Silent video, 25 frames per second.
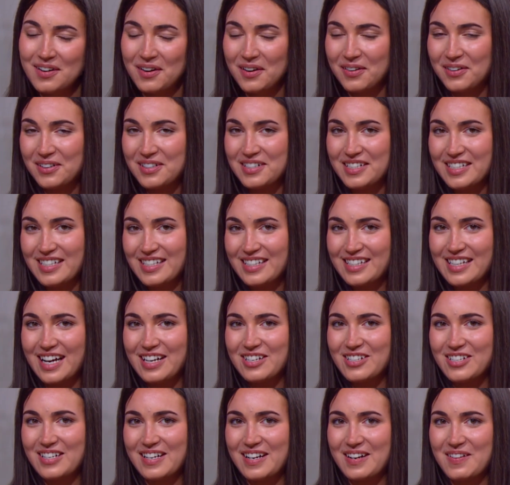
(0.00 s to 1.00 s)
on our
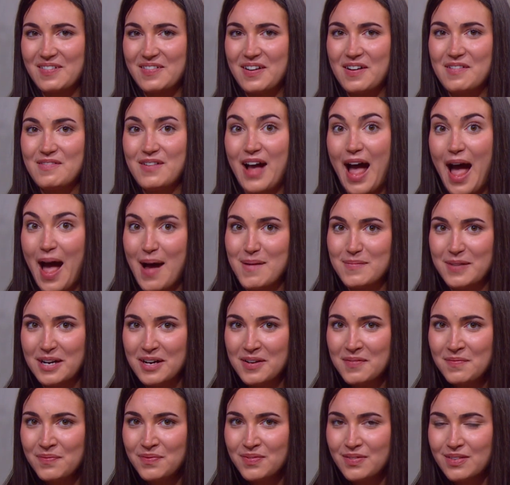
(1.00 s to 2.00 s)
discussion of
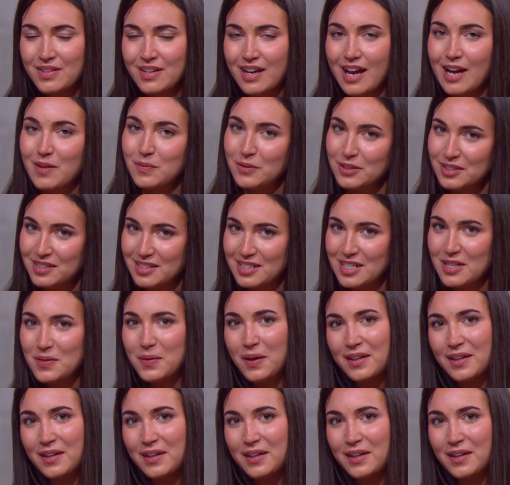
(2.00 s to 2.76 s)
Emma, and we'll see you all